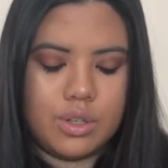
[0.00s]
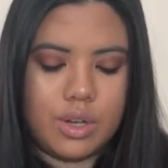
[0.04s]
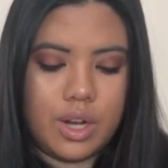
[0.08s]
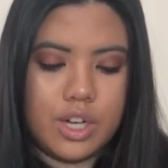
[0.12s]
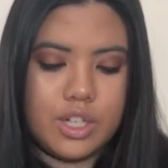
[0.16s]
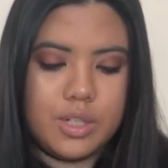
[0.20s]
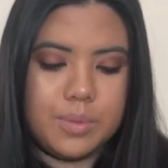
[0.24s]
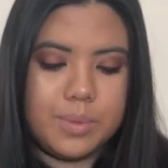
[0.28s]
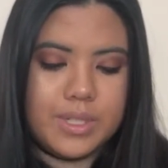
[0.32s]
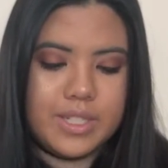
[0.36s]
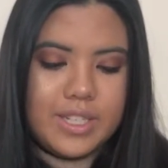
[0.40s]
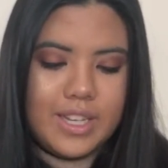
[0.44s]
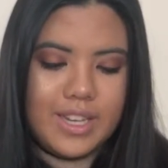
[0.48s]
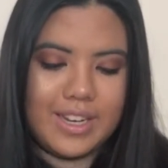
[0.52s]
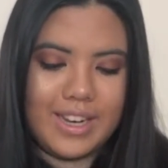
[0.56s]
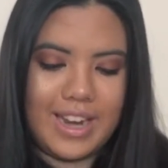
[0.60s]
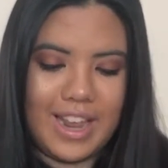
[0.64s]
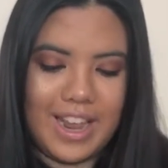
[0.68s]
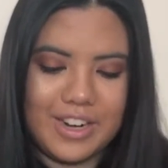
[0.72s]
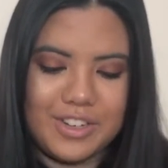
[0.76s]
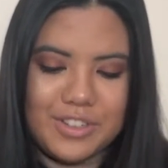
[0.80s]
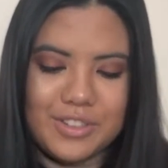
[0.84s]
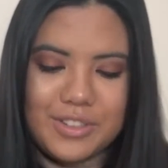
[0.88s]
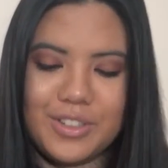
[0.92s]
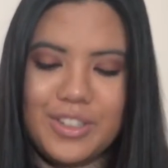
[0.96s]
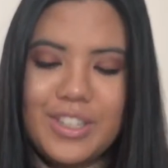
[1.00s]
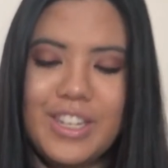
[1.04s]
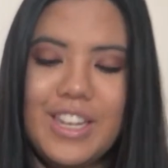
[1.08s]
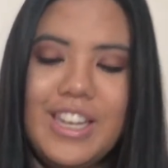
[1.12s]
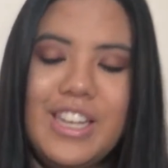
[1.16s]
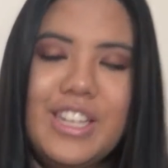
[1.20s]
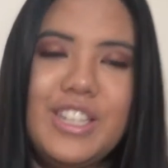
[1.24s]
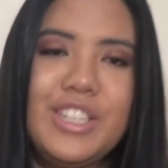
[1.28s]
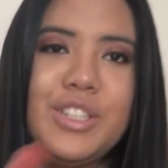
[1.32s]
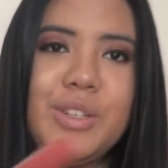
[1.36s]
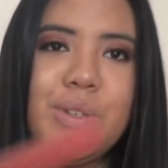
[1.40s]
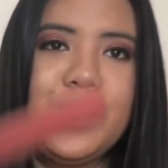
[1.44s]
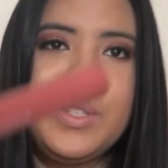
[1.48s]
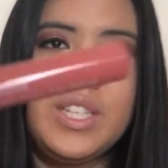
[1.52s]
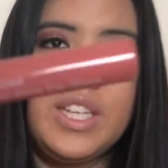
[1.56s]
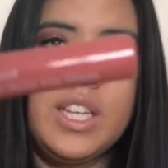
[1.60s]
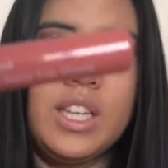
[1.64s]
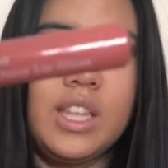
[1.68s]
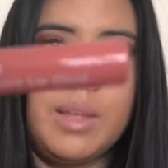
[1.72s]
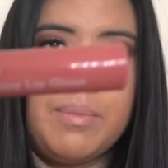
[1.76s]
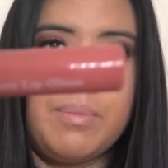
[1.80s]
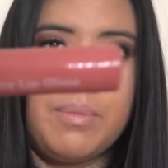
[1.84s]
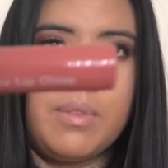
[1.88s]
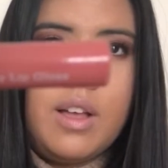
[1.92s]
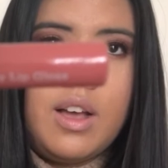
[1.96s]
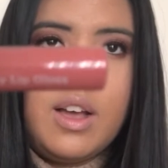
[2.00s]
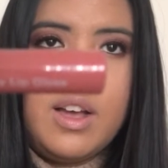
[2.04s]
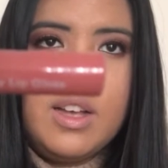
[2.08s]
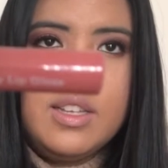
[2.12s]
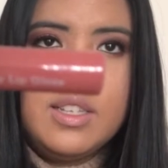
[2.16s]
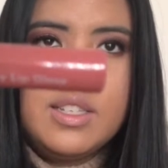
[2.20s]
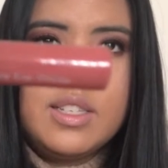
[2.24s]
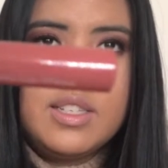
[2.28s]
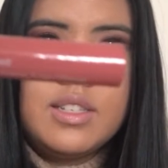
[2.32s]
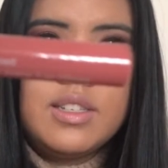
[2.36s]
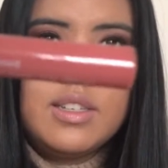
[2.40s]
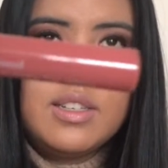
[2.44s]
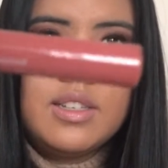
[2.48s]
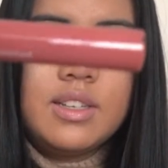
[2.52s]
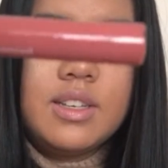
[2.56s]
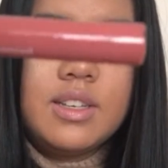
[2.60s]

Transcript: 100% Natural Juicy Lip Gloss.